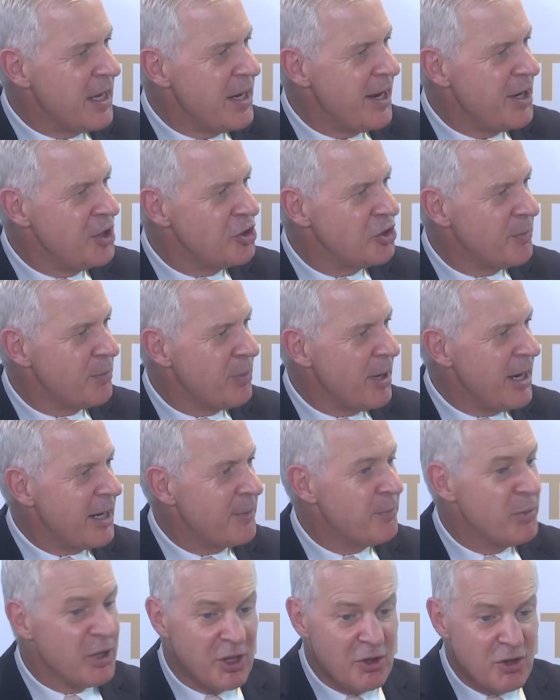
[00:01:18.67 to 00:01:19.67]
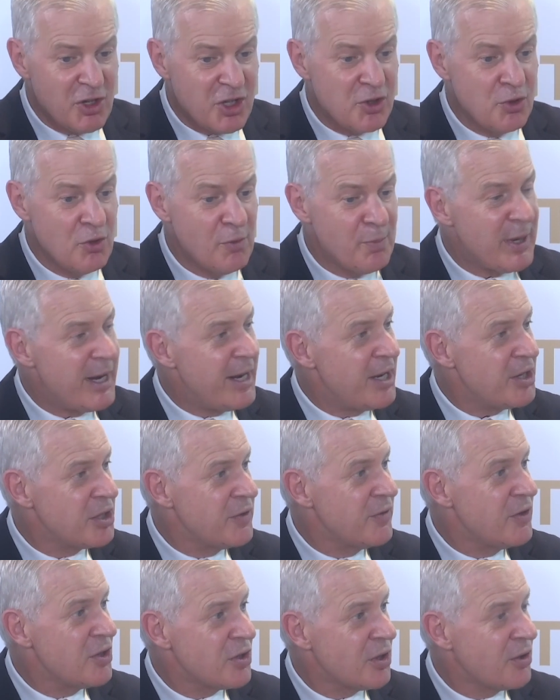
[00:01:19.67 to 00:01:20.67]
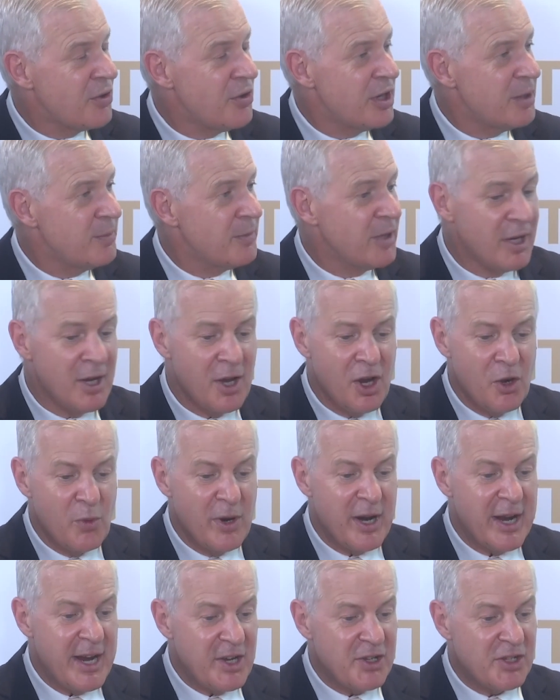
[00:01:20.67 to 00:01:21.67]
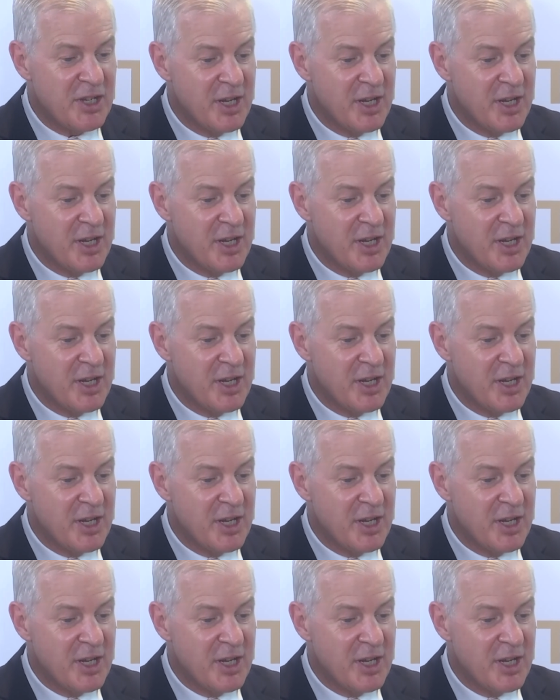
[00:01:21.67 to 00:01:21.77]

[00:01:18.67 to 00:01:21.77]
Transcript: in Asia Pac, but there are still parts of this economy where mm-hmm.